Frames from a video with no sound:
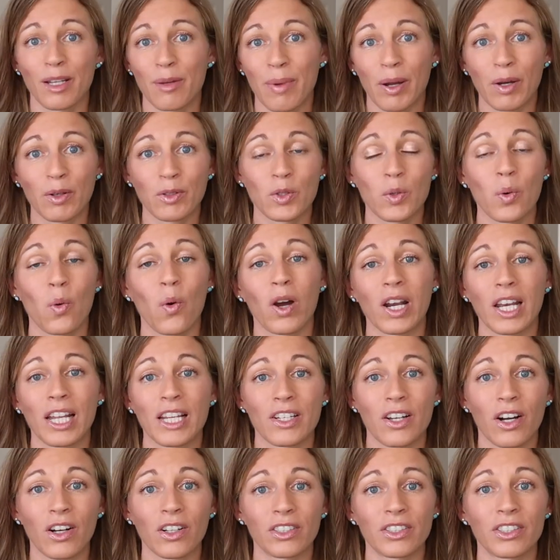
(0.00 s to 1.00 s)
about
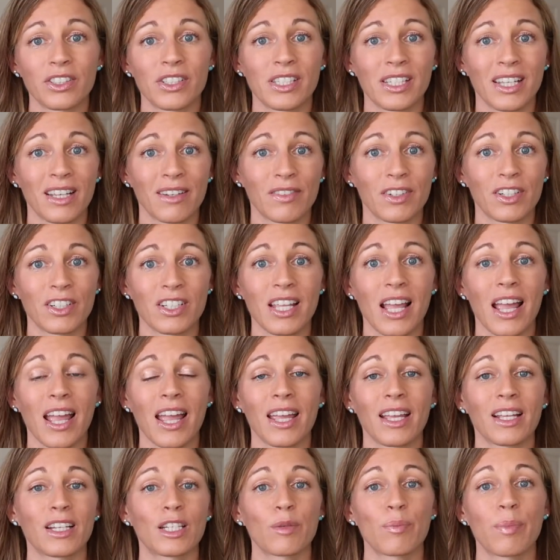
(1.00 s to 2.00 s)
$20, give or
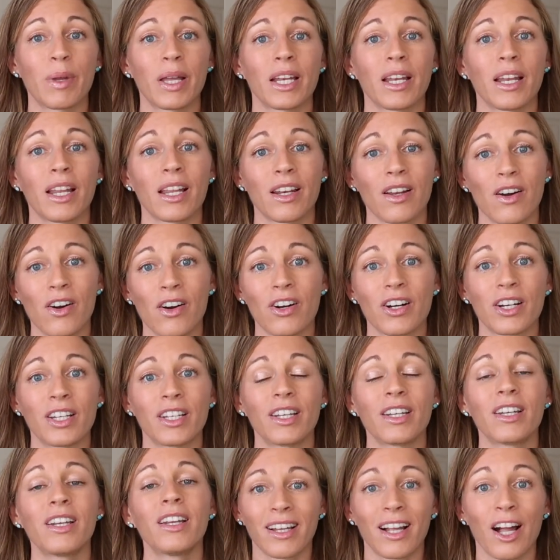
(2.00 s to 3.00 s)
take, depending
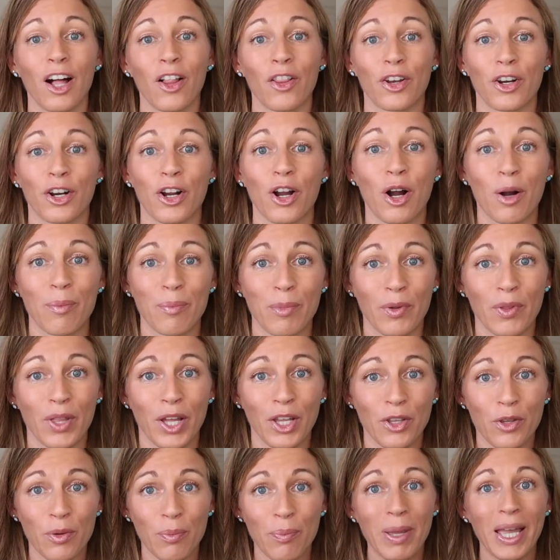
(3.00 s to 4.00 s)
on the color combo
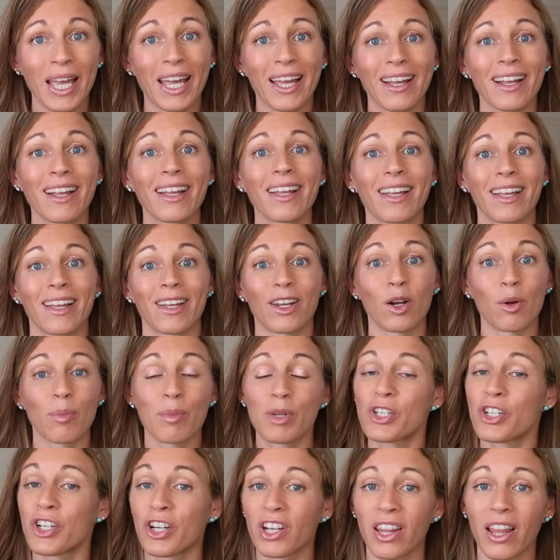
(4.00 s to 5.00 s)
that you pick. And I'll be
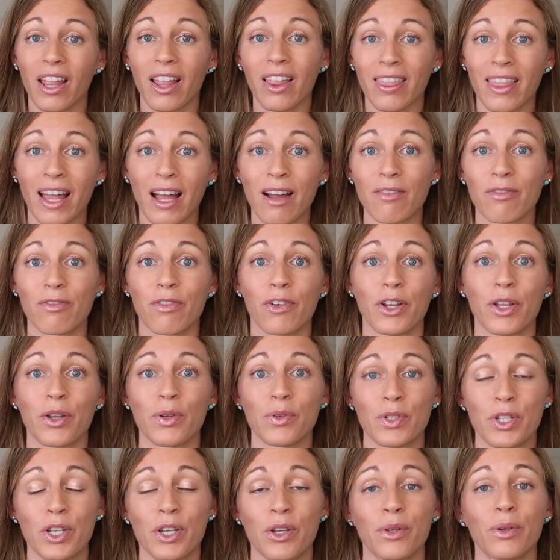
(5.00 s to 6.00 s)
sure and link that for you
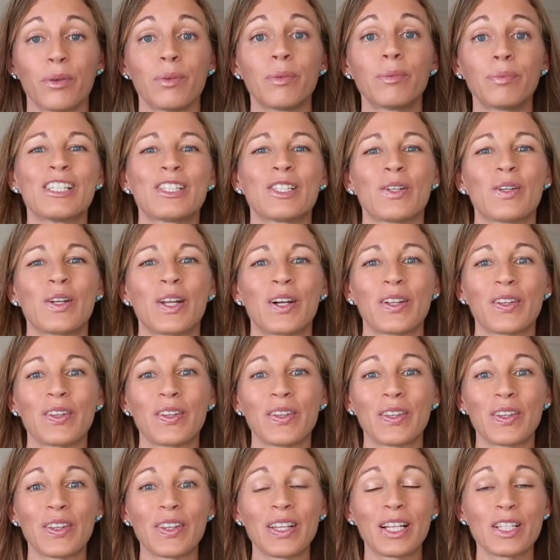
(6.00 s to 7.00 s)
too. So now
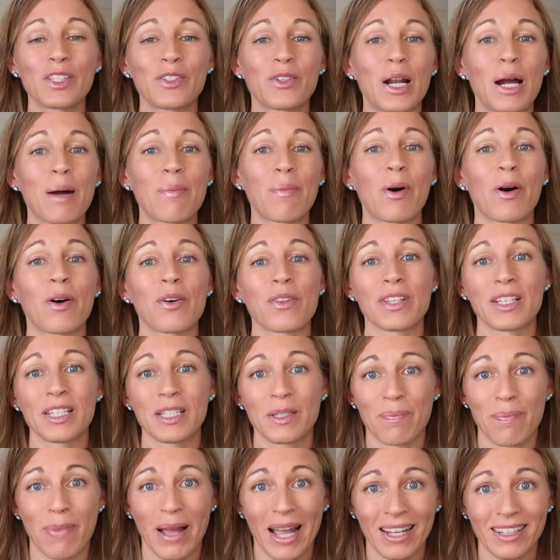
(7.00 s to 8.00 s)
let's wrap all this
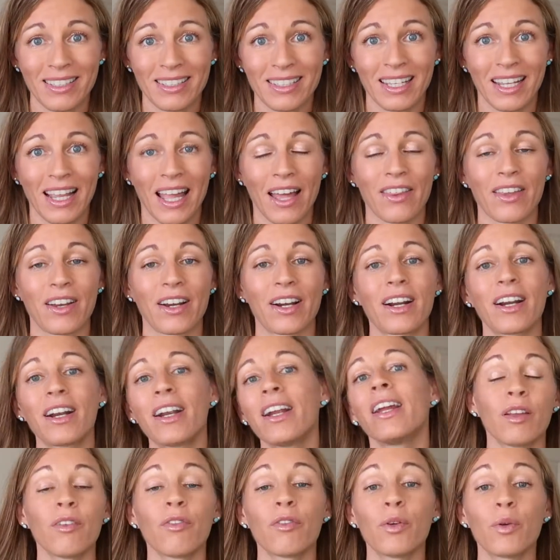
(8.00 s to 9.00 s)
back together.
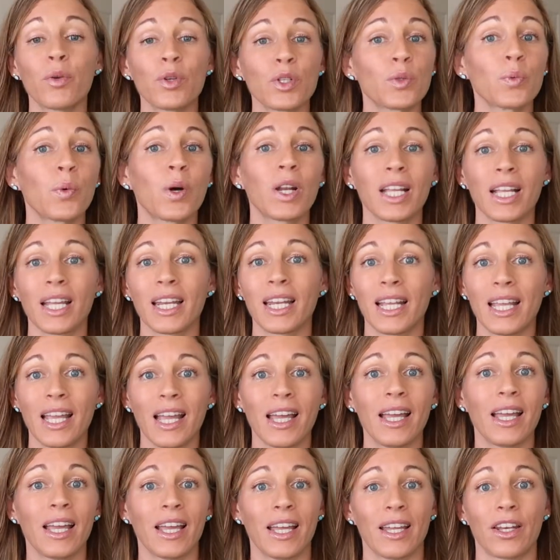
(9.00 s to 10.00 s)
If you just want to get a
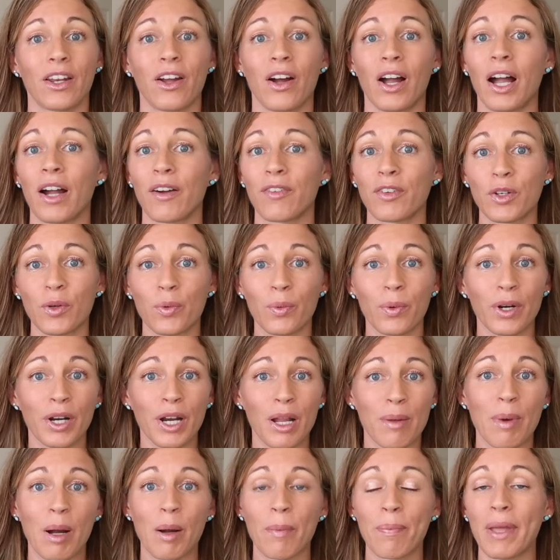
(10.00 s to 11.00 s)
kit and not have to worry
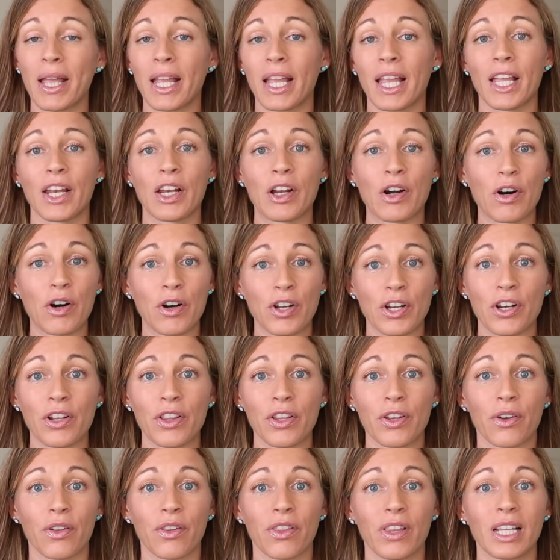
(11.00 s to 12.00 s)
about picking all your
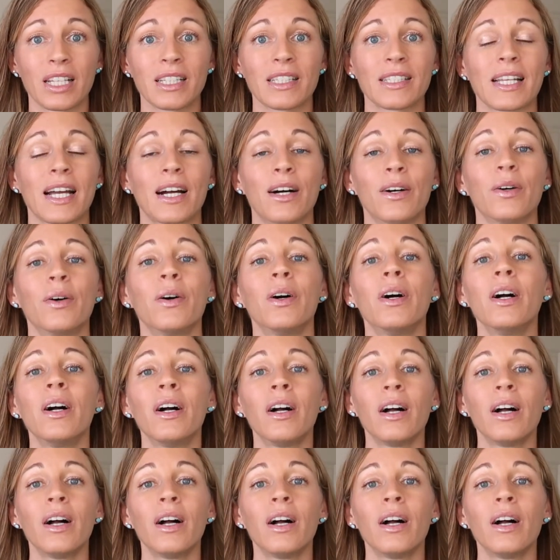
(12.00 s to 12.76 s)
little things out,